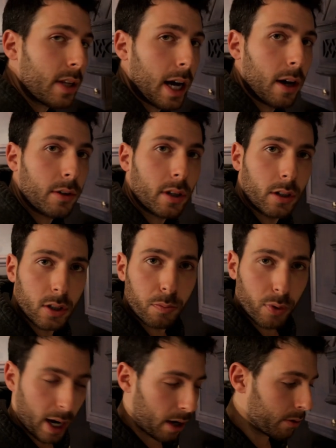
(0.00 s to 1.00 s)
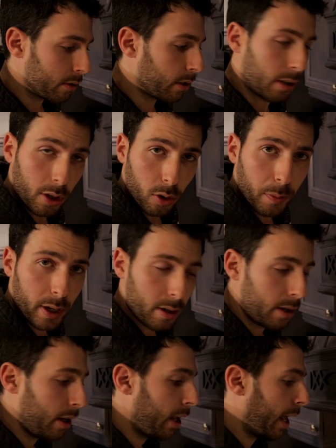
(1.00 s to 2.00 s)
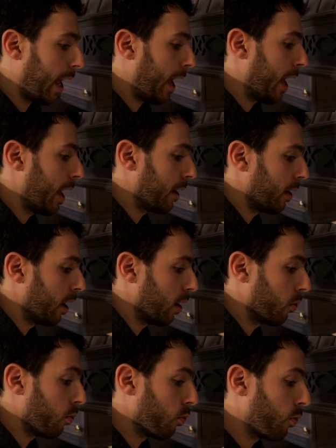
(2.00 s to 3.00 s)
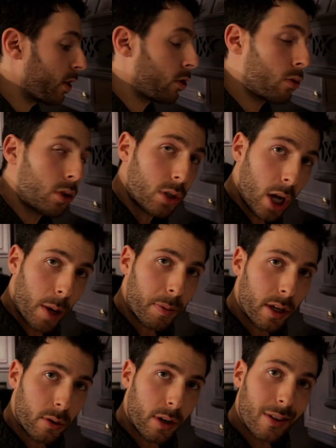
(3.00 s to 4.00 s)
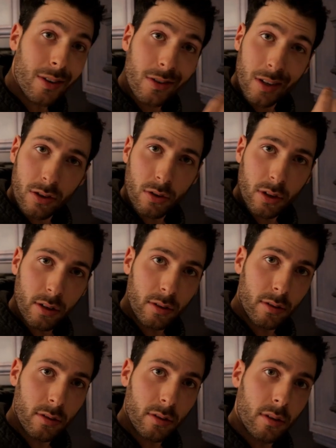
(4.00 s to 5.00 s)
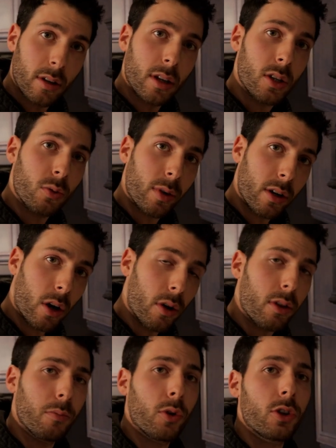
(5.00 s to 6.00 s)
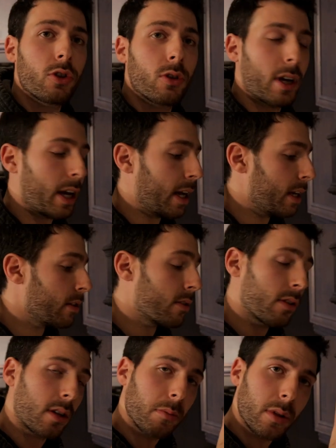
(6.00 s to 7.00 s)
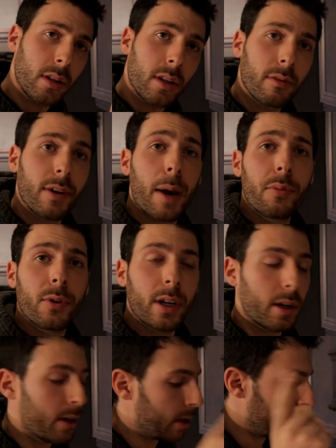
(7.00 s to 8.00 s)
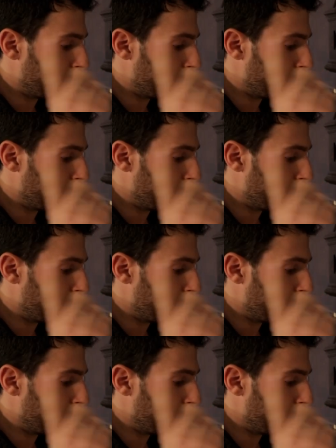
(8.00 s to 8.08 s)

down until it's browned a little bit. And uh, when you stop hearing the sizzle, is when all the moisture has completely evaporated